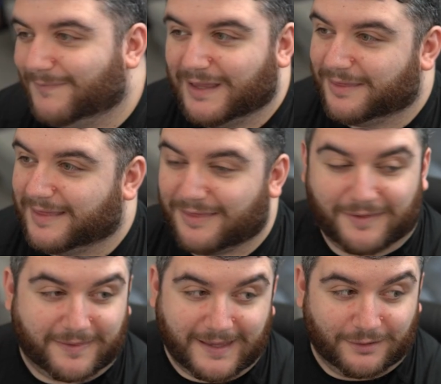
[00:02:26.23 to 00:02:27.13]
it gets
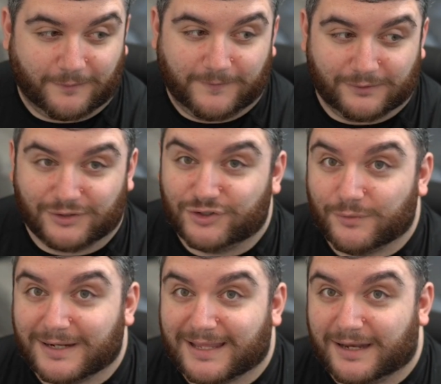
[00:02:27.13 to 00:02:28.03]
to stay on the field and
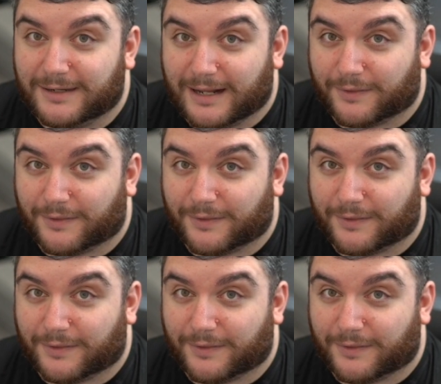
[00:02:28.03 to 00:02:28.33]
do it again next